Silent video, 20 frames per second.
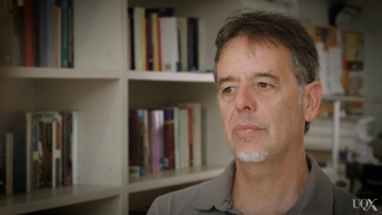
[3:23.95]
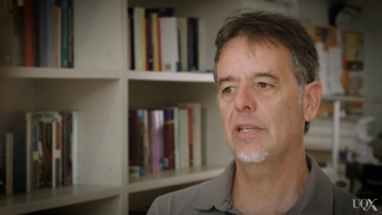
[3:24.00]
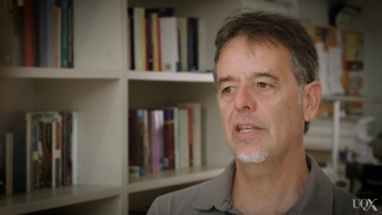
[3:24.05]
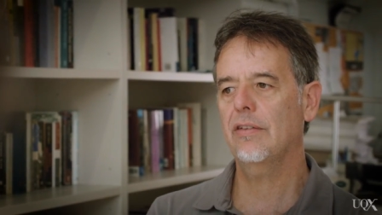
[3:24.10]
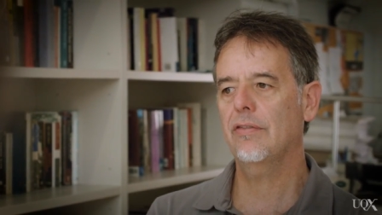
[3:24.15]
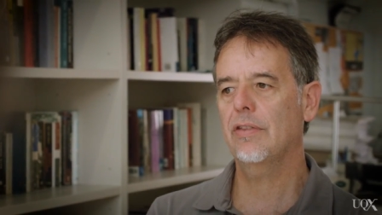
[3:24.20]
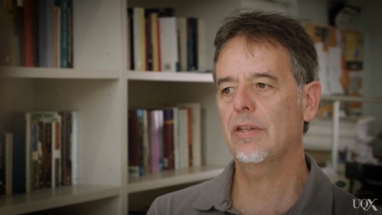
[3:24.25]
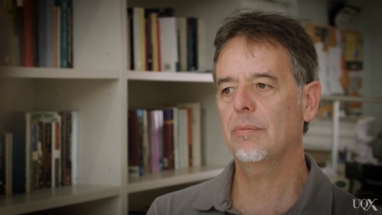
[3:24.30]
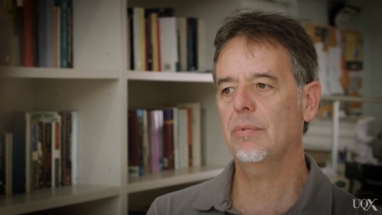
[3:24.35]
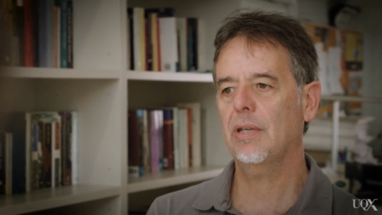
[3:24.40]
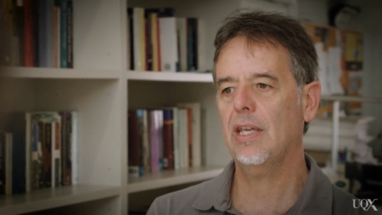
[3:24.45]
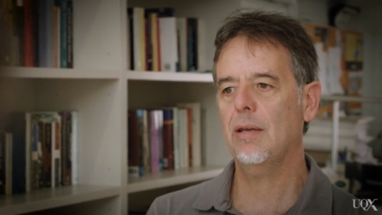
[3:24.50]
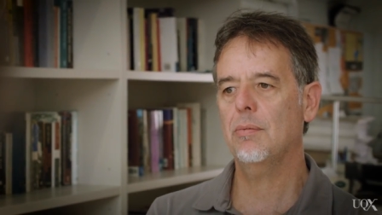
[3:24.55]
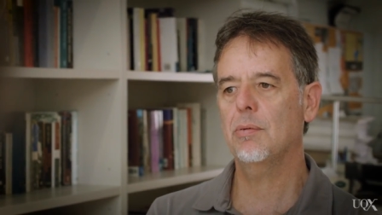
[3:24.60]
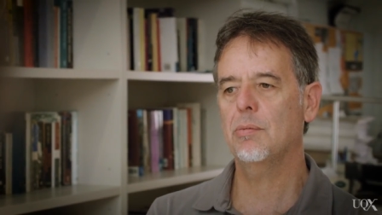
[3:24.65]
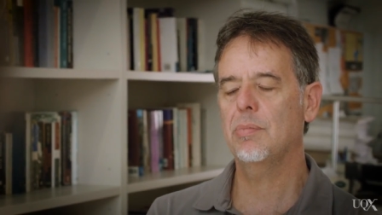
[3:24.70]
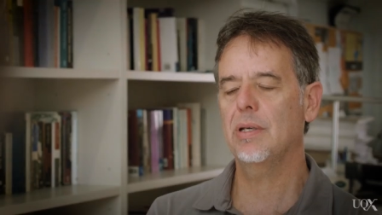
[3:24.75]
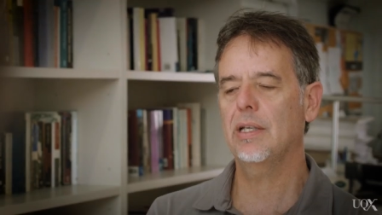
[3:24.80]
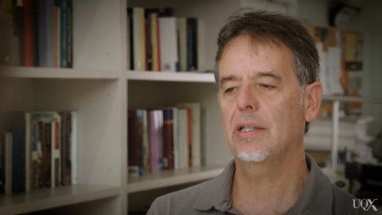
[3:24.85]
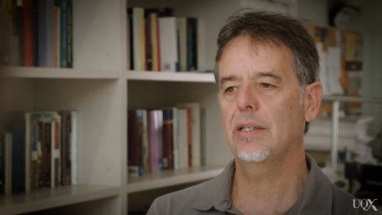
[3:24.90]
give them
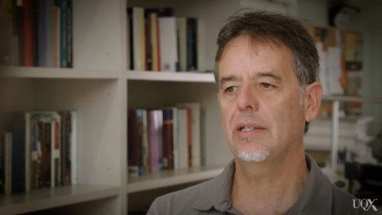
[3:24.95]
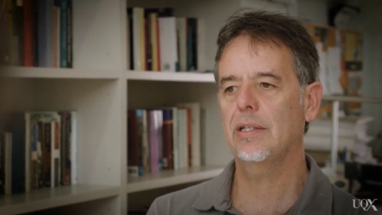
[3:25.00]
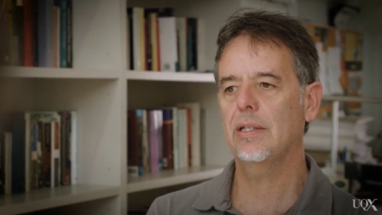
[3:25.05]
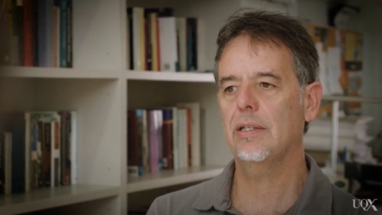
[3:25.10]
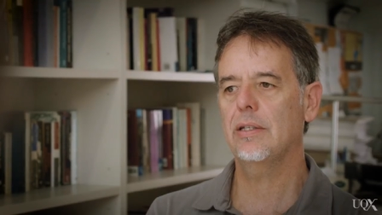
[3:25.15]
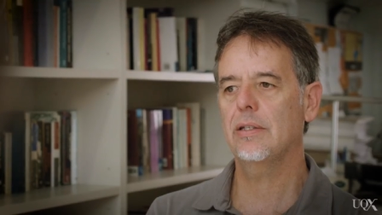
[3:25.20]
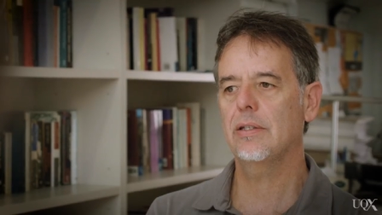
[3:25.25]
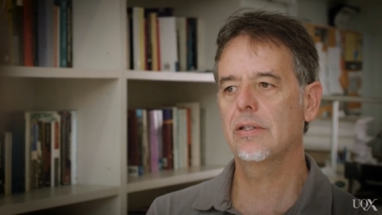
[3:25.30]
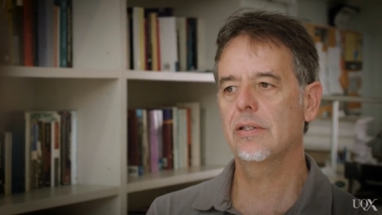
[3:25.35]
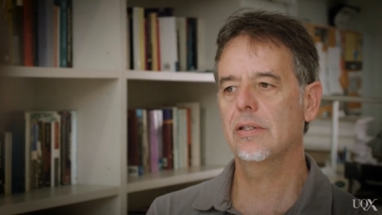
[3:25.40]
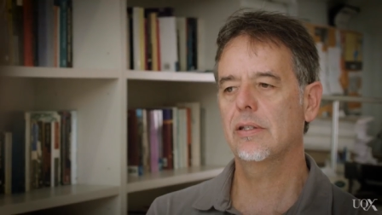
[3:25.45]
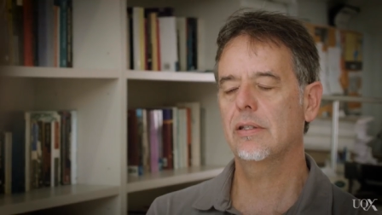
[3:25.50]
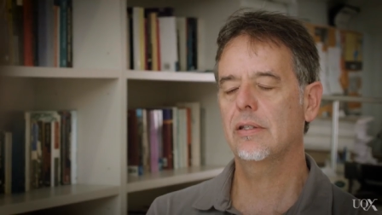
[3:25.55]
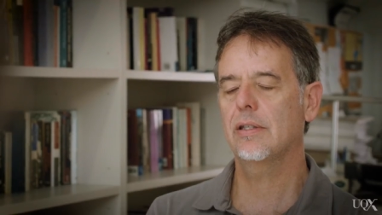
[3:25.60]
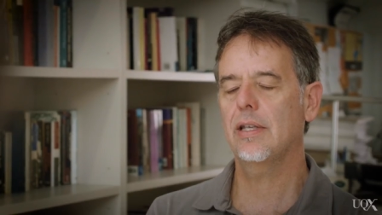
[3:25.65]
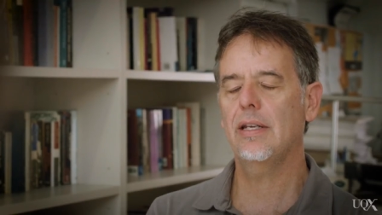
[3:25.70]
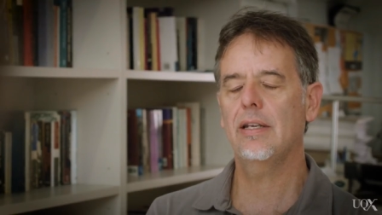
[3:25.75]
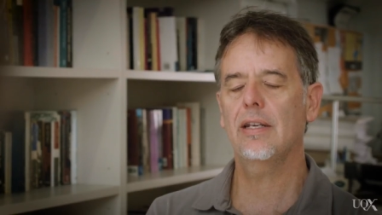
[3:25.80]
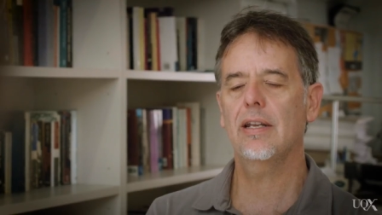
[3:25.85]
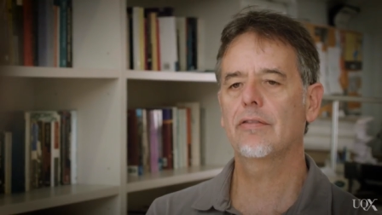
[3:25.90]
capabilities
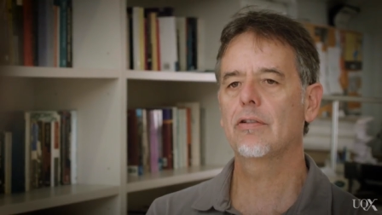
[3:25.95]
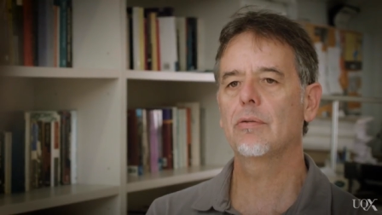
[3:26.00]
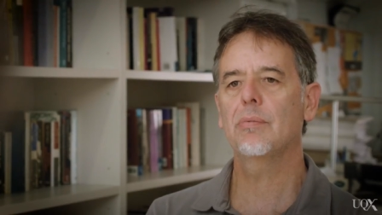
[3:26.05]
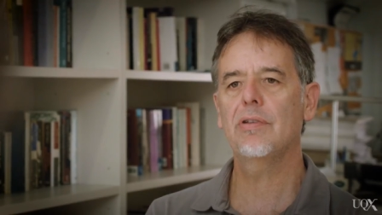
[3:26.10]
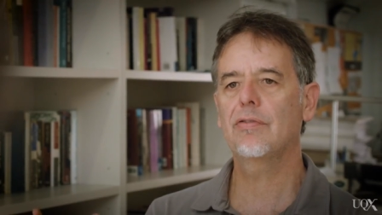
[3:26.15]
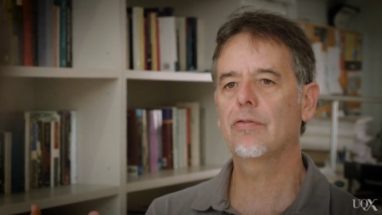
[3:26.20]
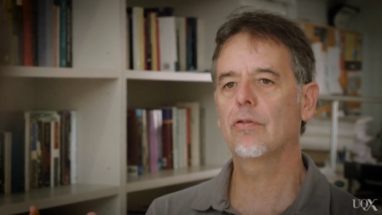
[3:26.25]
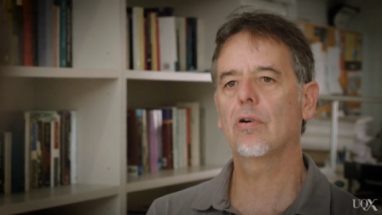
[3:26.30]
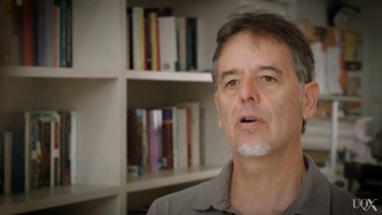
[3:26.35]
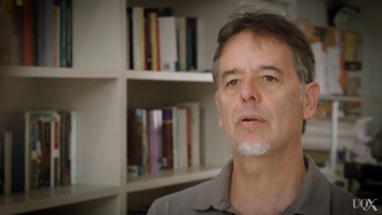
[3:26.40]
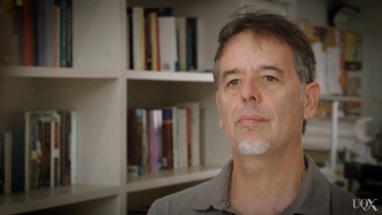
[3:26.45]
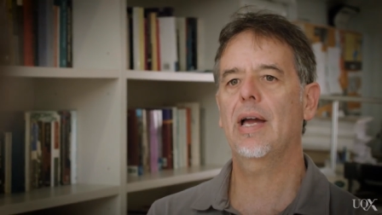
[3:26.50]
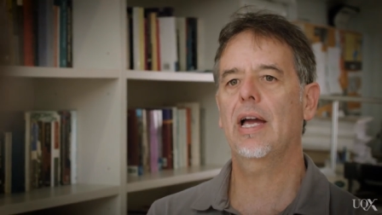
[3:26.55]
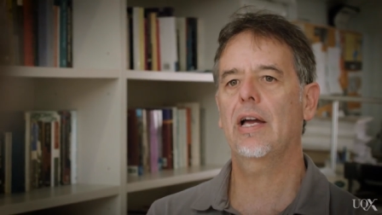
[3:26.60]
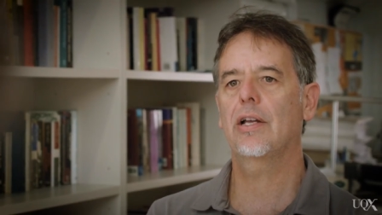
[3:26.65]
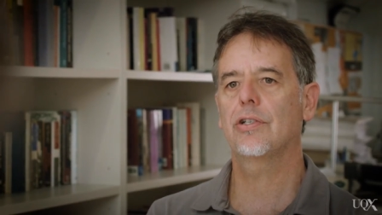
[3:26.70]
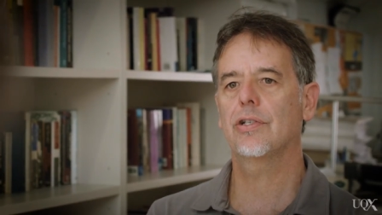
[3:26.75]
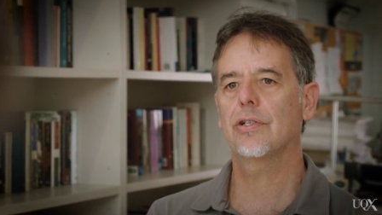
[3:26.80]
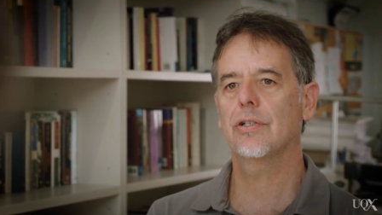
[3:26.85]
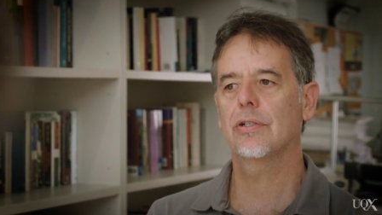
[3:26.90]
they never before
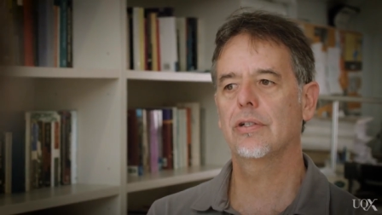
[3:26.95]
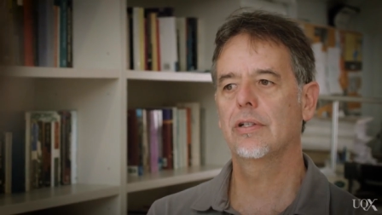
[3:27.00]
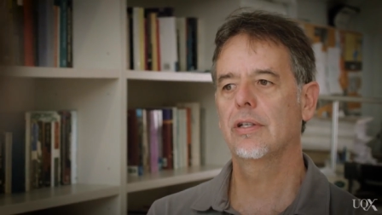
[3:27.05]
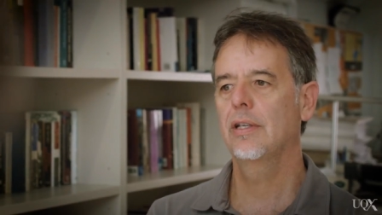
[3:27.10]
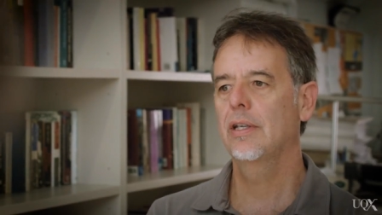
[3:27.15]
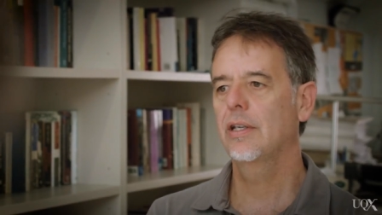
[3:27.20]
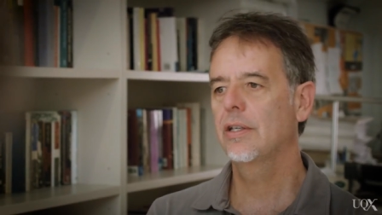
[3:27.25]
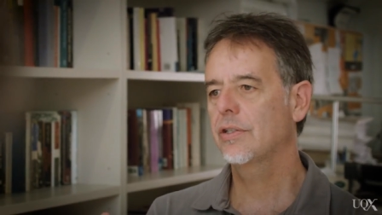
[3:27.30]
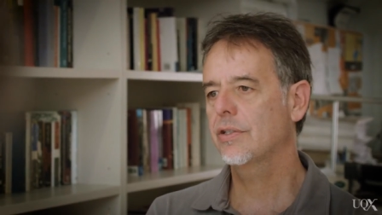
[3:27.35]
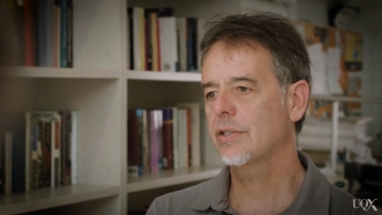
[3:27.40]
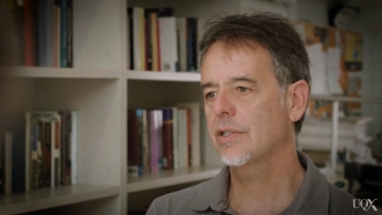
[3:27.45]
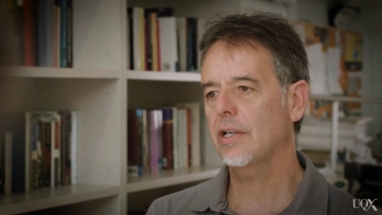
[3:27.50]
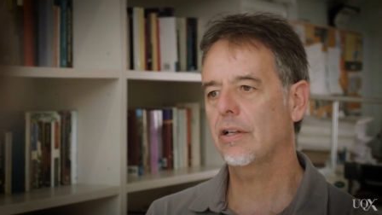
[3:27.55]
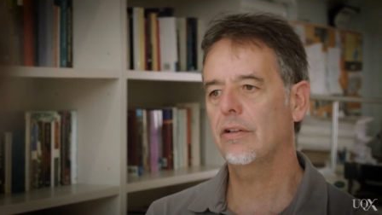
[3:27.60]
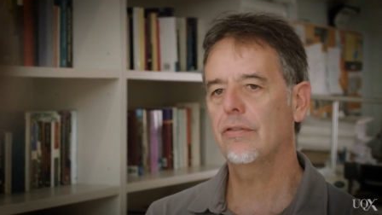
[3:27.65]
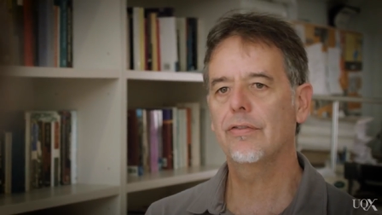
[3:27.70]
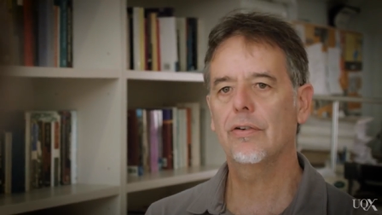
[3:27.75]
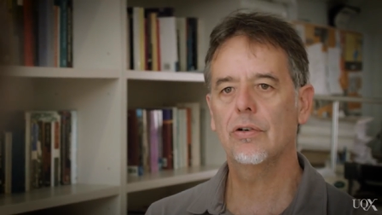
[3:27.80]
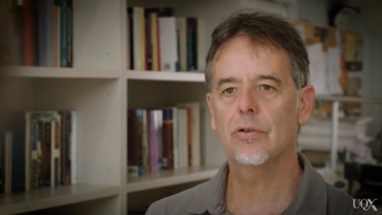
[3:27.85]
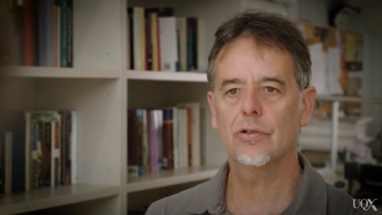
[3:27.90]
imagined
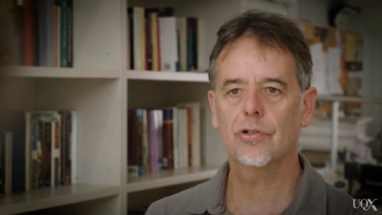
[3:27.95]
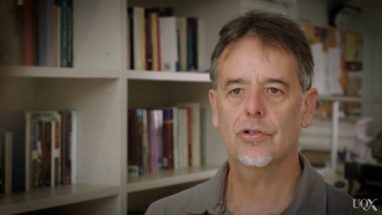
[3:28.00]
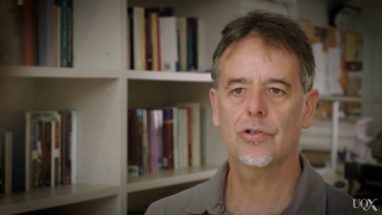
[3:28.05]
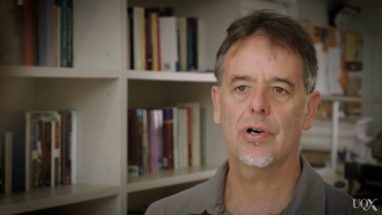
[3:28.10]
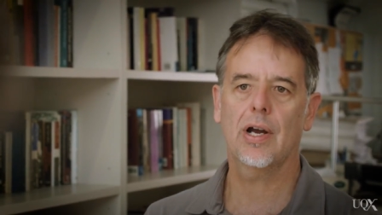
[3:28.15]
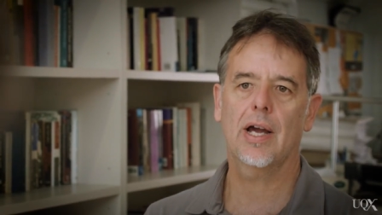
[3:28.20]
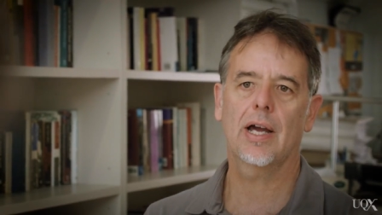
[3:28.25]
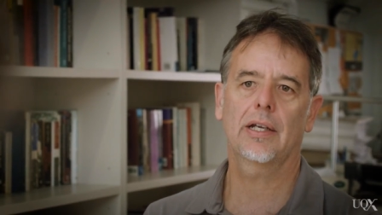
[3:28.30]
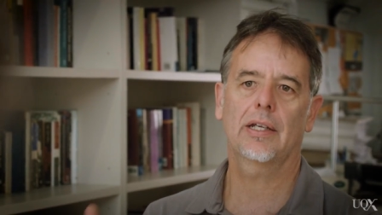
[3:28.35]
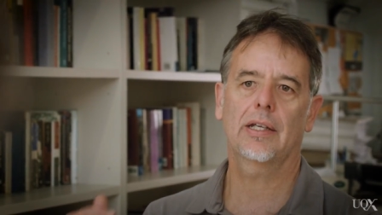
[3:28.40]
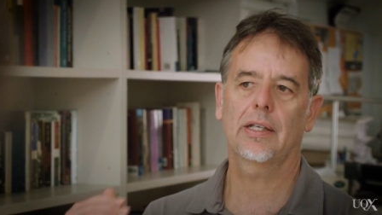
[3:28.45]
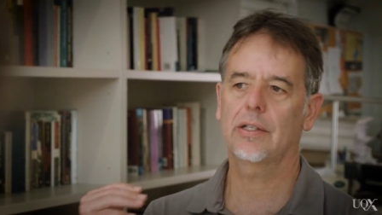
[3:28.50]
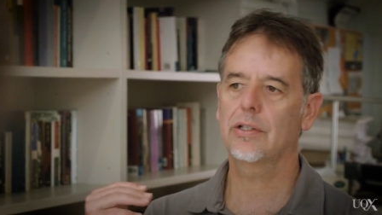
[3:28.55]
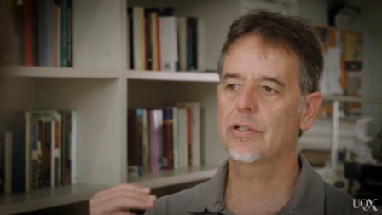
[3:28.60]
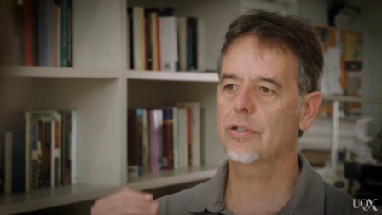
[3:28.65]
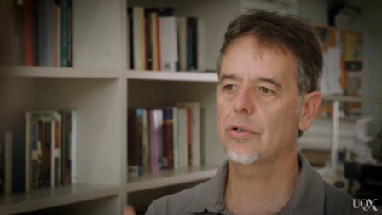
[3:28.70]
cell phone tracking,